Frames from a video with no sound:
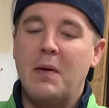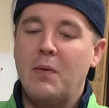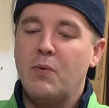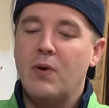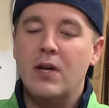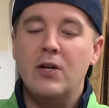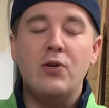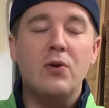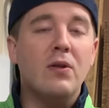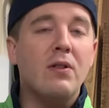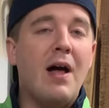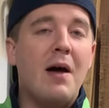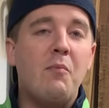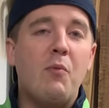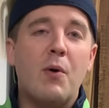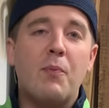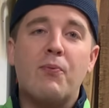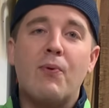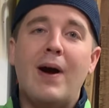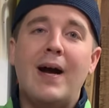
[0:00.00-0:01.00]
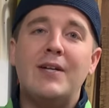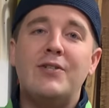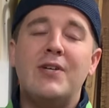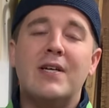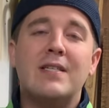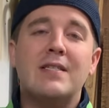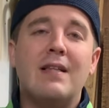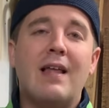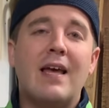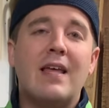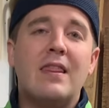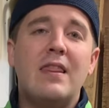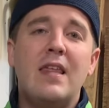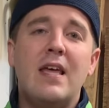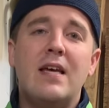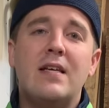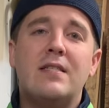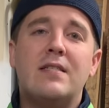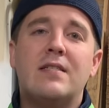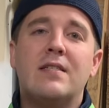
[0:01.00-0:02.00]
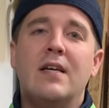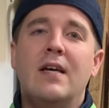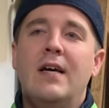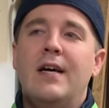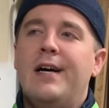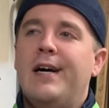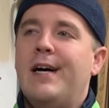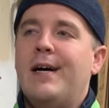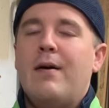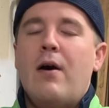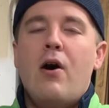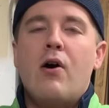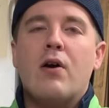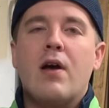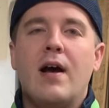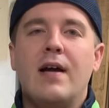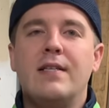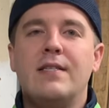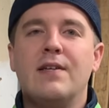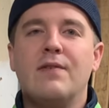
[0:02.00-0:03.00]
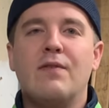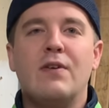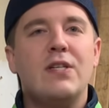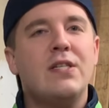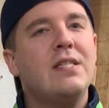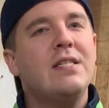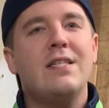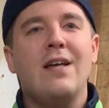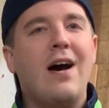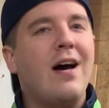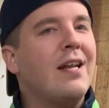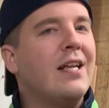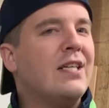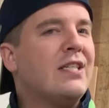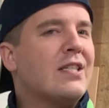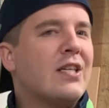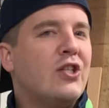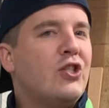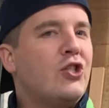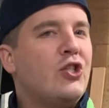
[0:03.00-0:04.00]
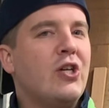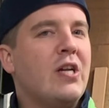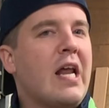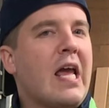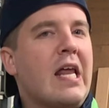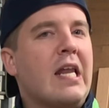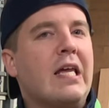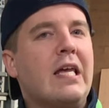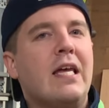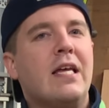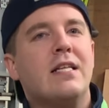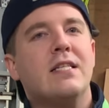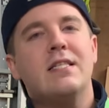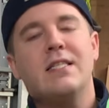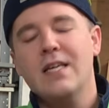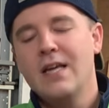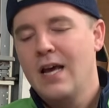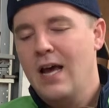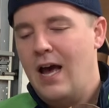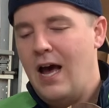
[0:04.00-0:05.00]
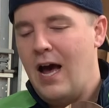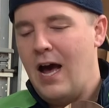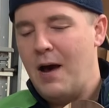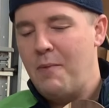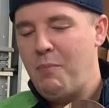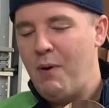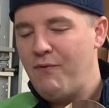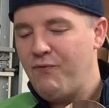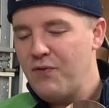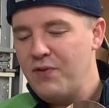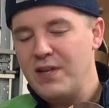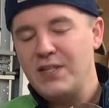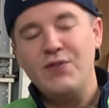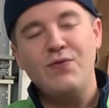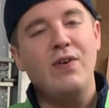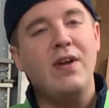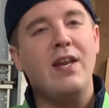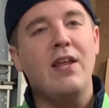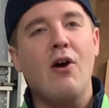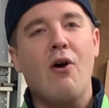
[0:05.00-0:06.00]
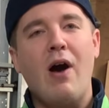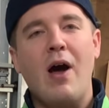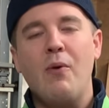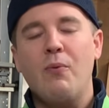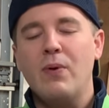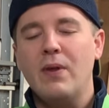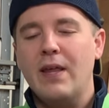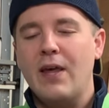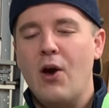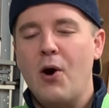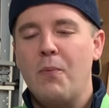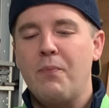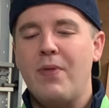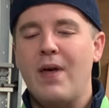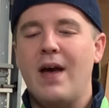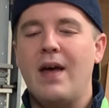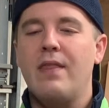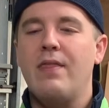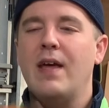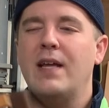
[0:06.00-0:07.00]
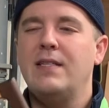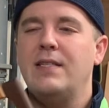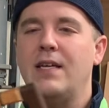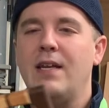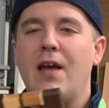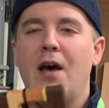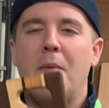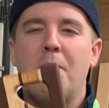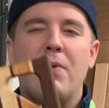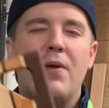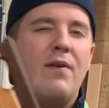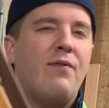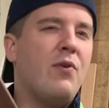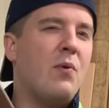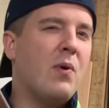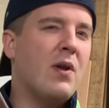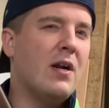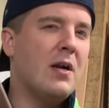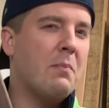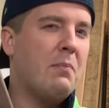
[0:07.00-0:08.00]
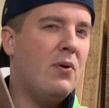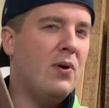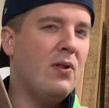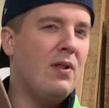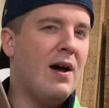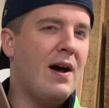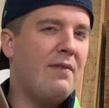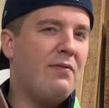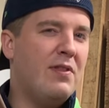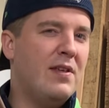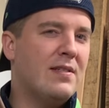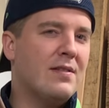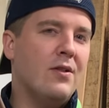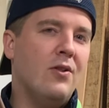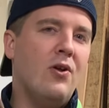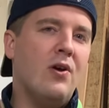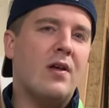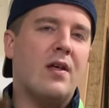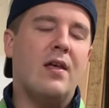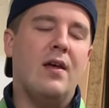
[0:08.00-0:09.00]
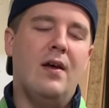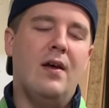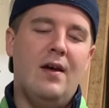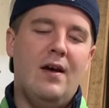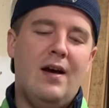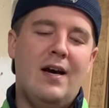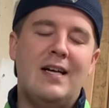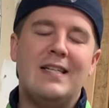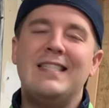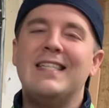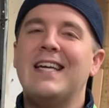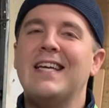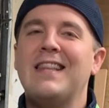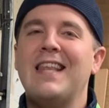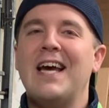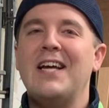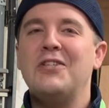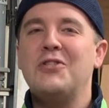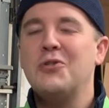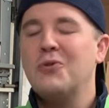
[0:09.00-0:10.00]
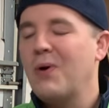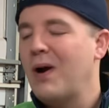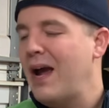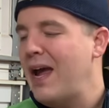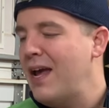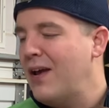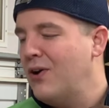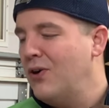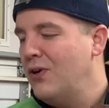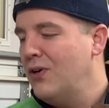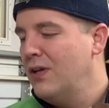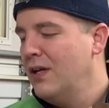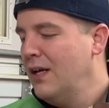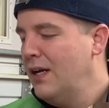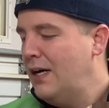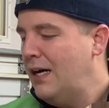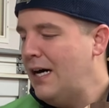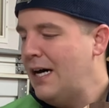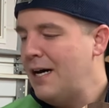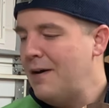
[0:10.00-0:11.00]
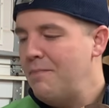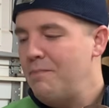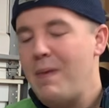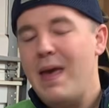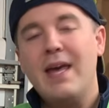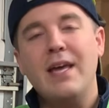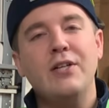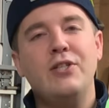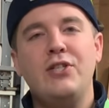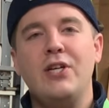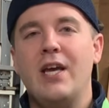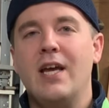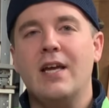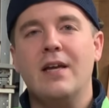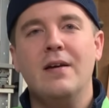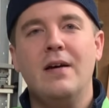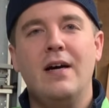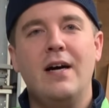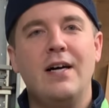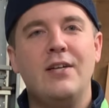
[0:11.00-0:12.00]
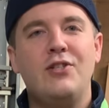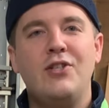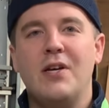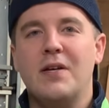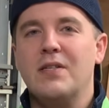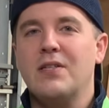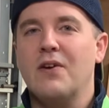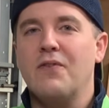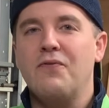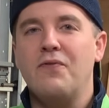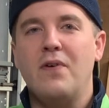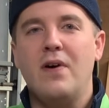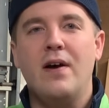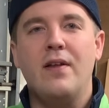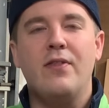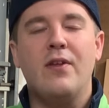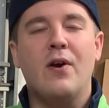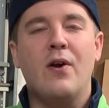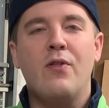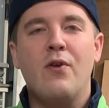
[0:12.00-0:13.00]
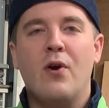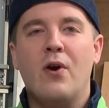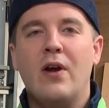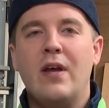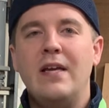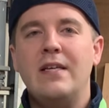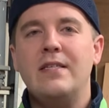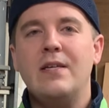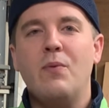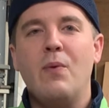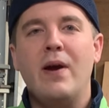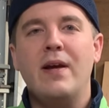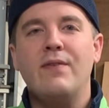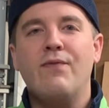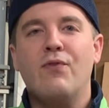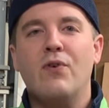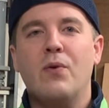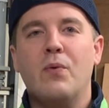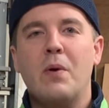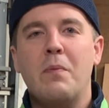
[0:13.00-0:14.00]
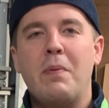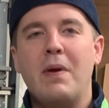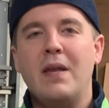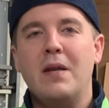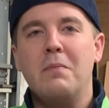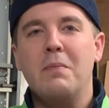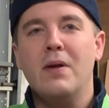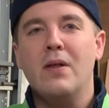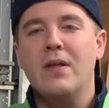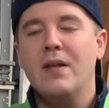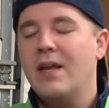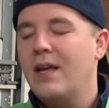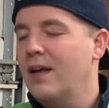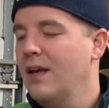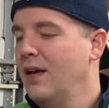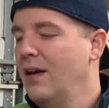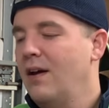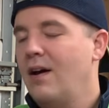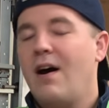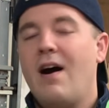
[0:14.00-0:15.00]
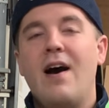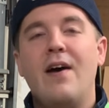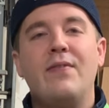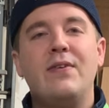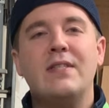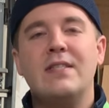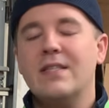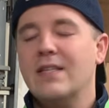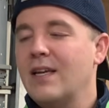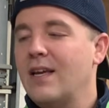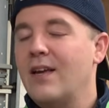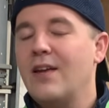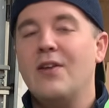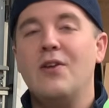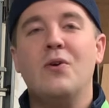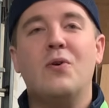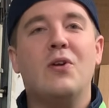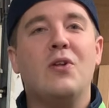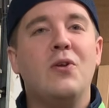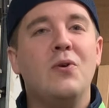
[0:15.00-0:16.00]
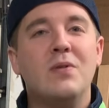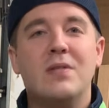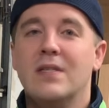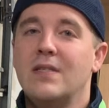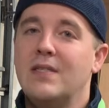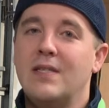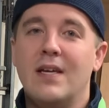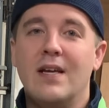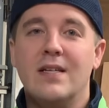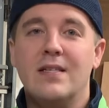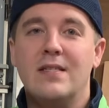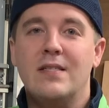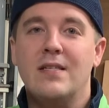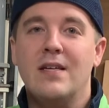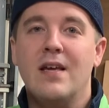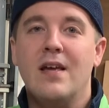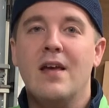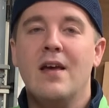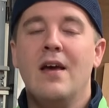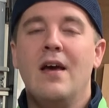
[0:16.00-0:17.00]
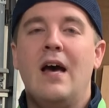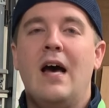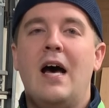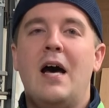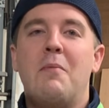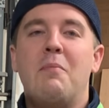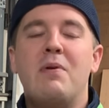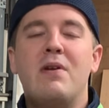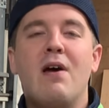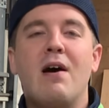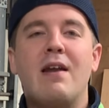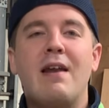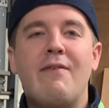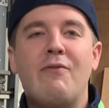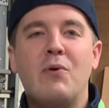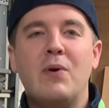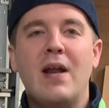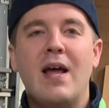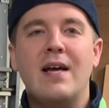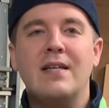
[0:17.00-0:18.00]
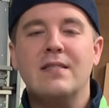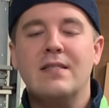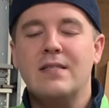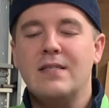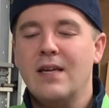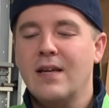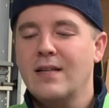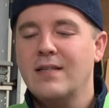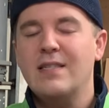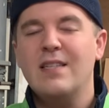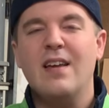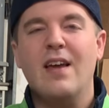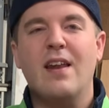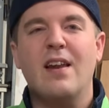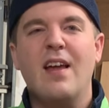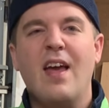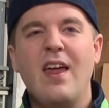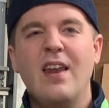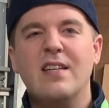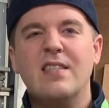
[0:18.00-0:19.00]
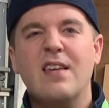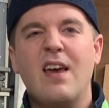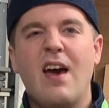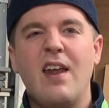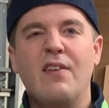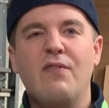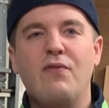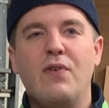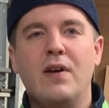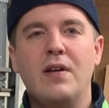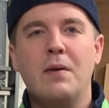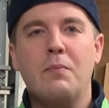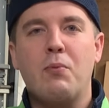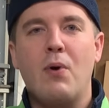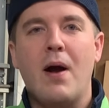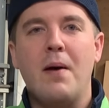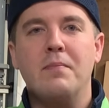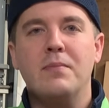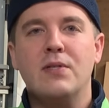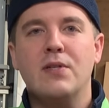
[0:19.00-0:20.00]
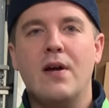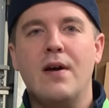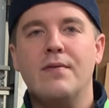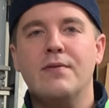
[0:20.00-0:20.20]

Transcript: We're going to do a lot more projects like this, all kinds of sawdust shenanigans. But for this video, I really hope that did help you if you wanted to pull off this look. To get that triangle, make a jig. Jigs are fun. They're an easy way for repeatability. Obviously, you could use a CNC, but not everyone has a CNC, and it's kind of fun to problem solve.